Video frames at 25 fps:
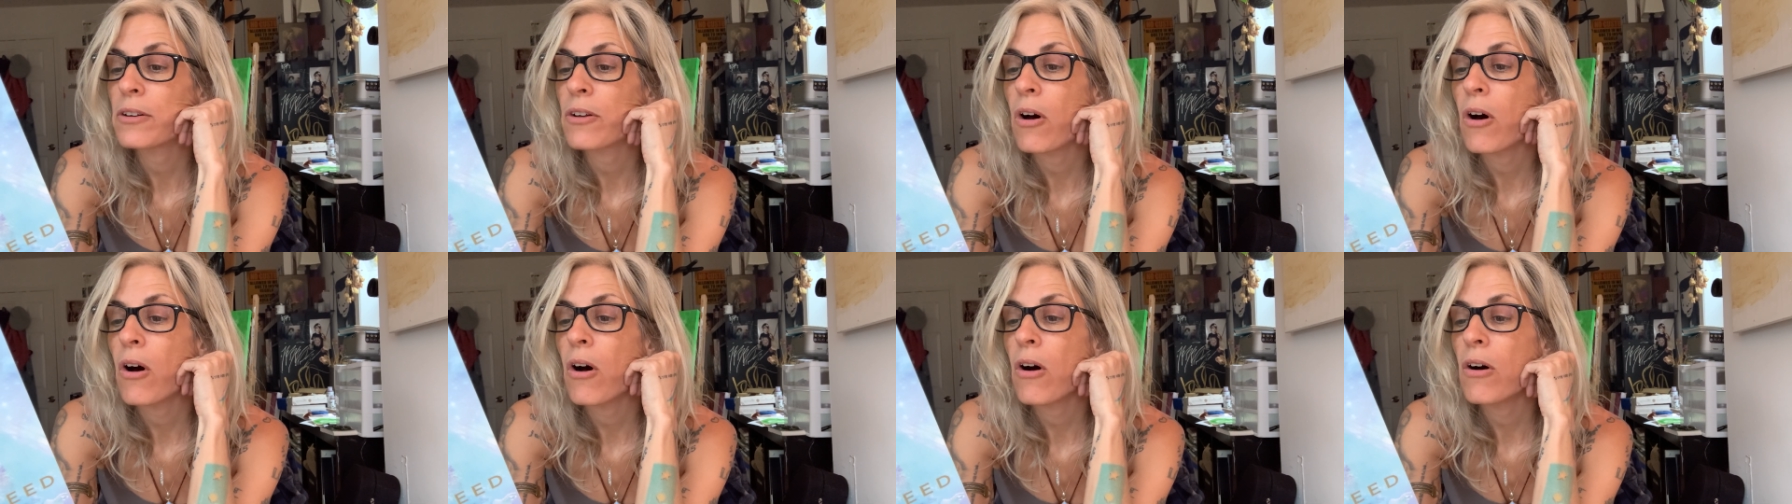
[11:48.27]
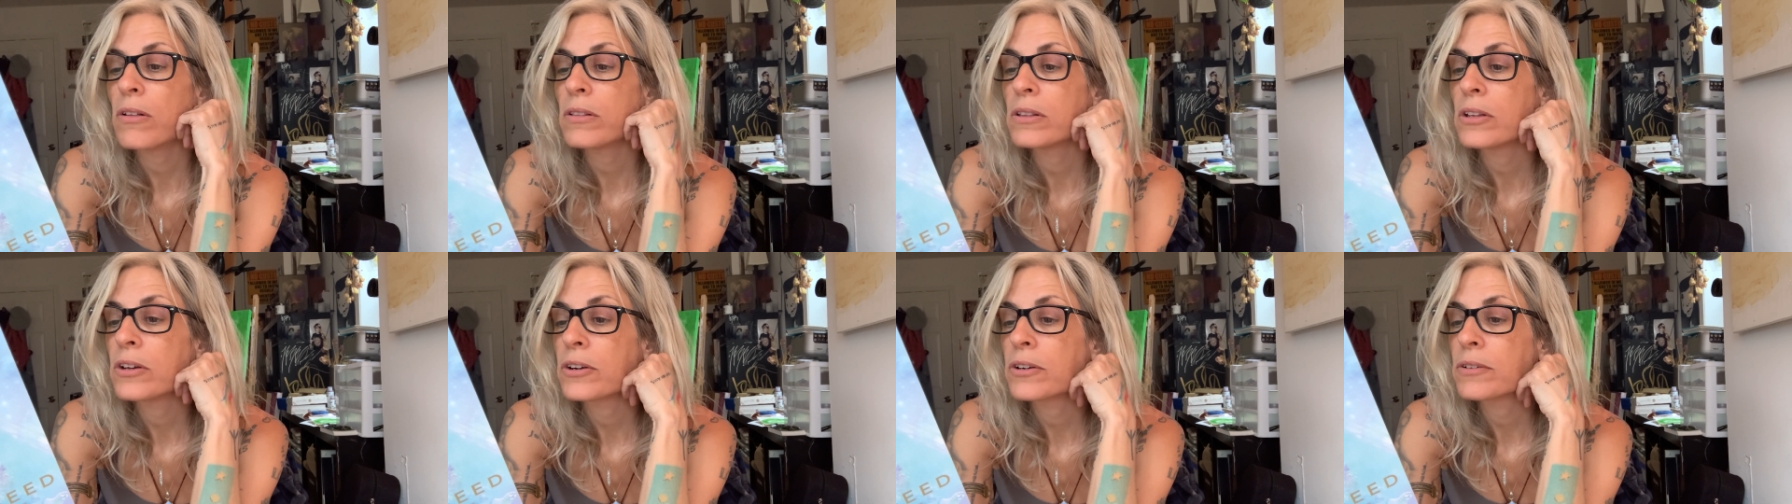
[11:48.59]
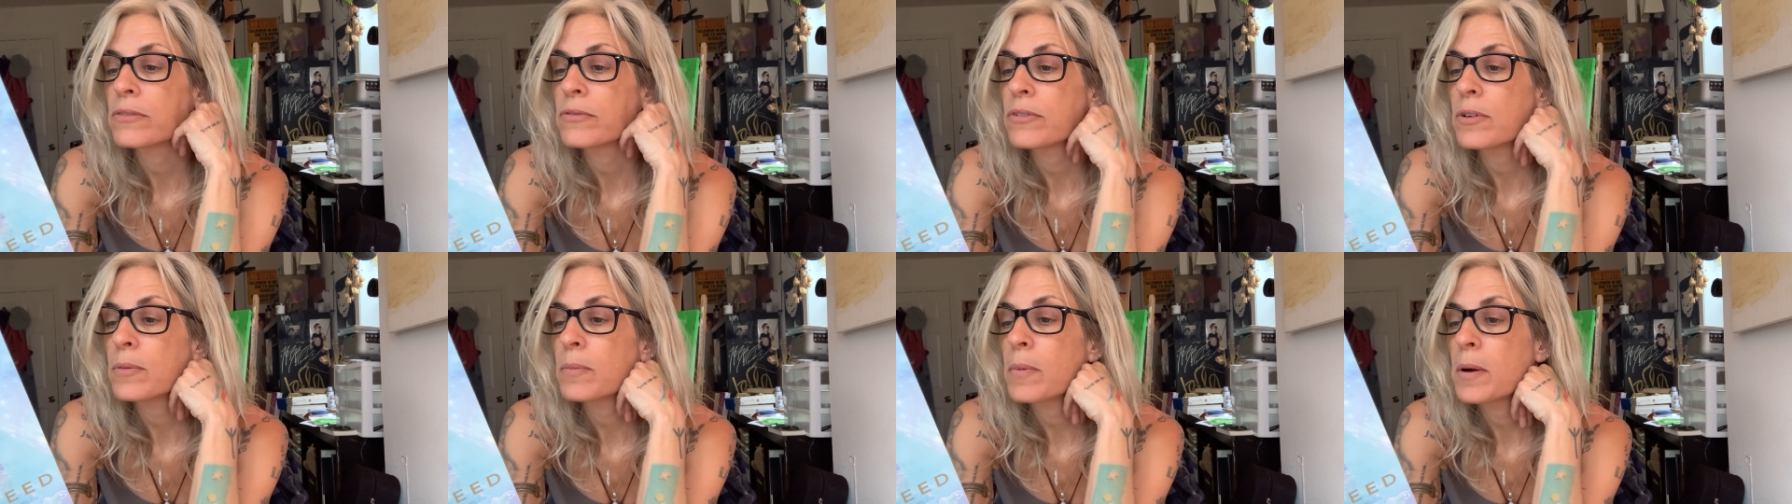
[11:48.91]
all learn
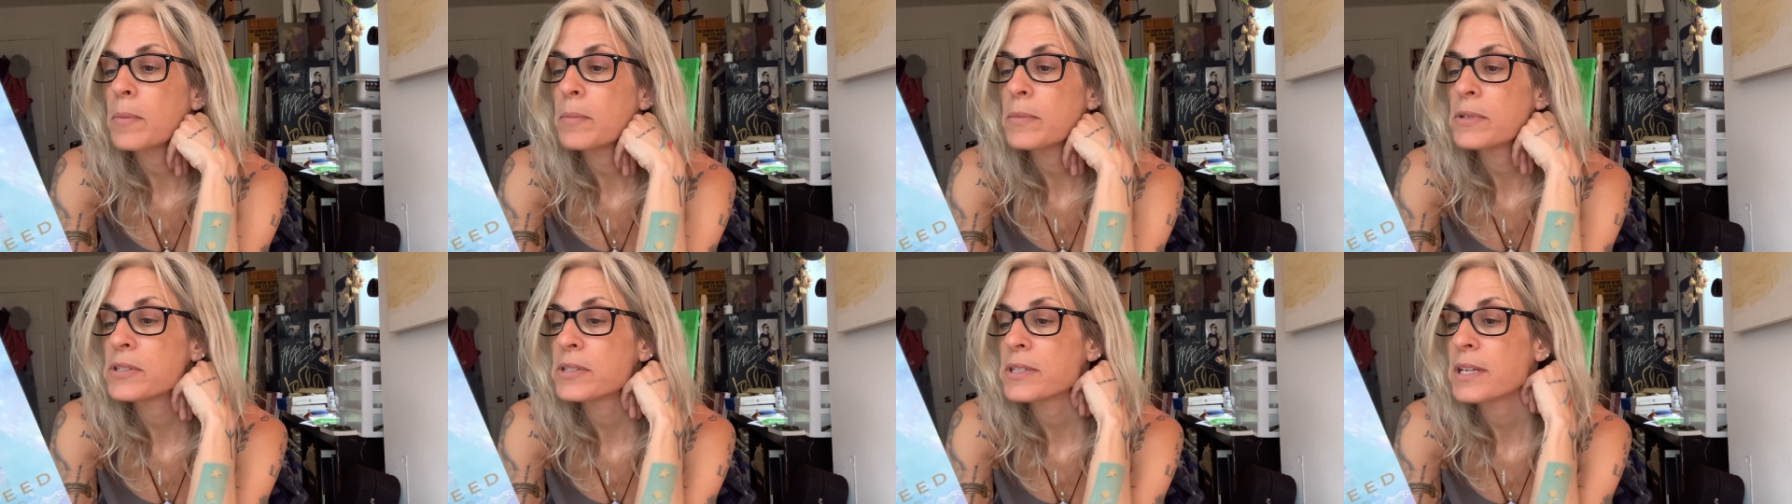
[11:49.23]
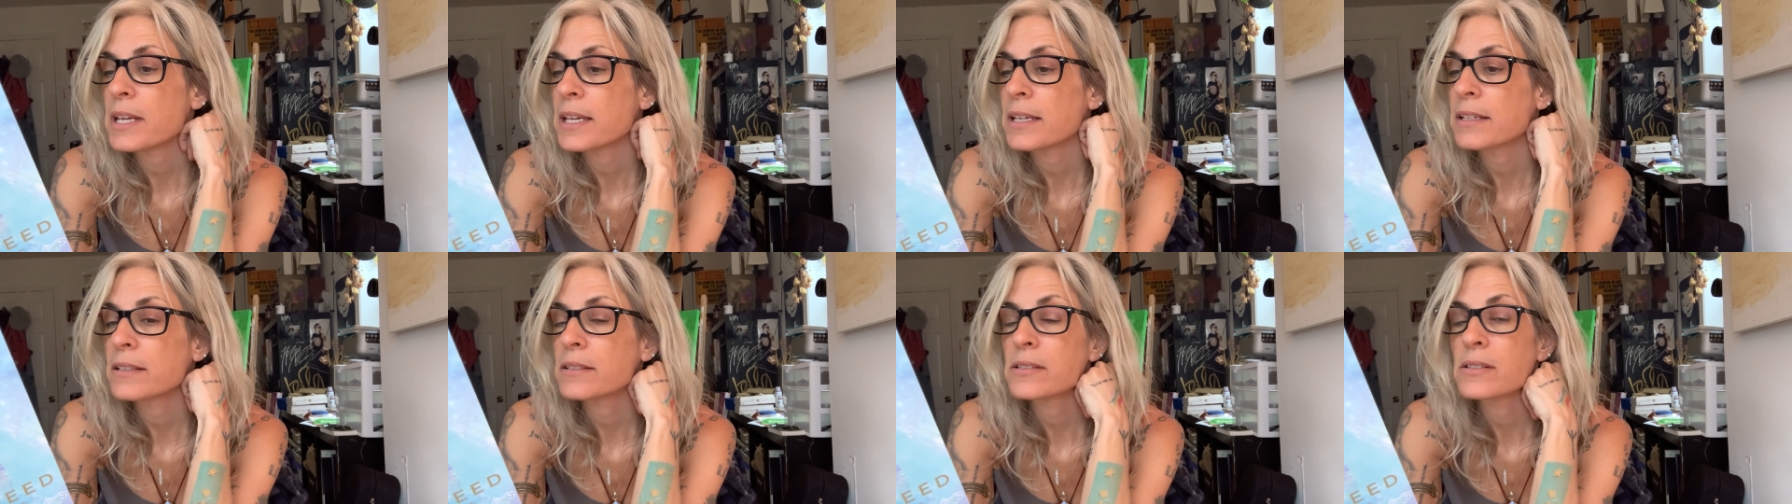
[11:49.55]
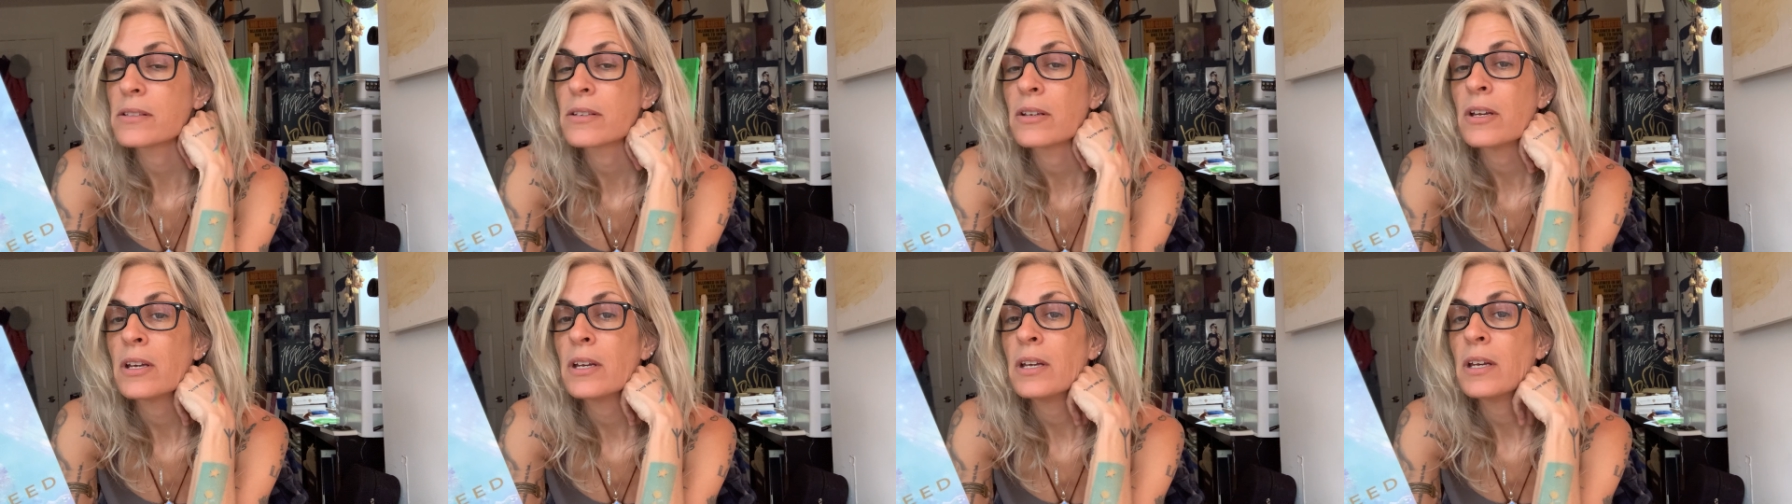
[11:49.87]
from our
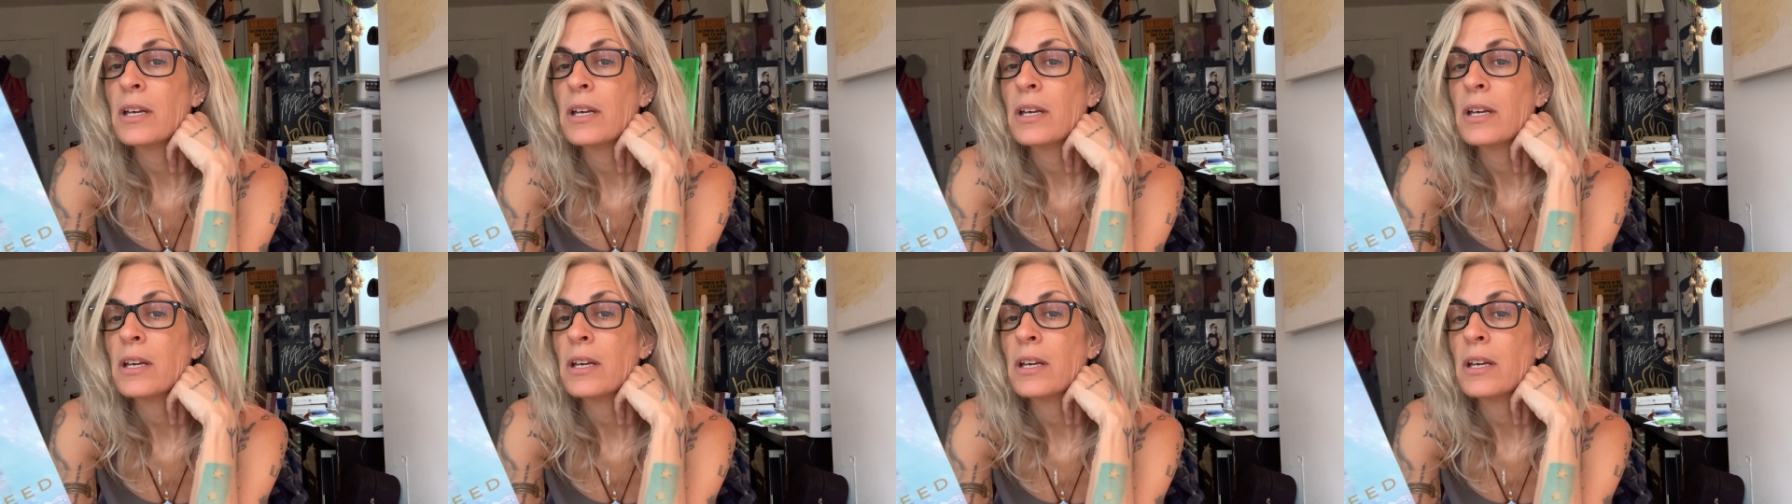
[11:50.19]
mistakes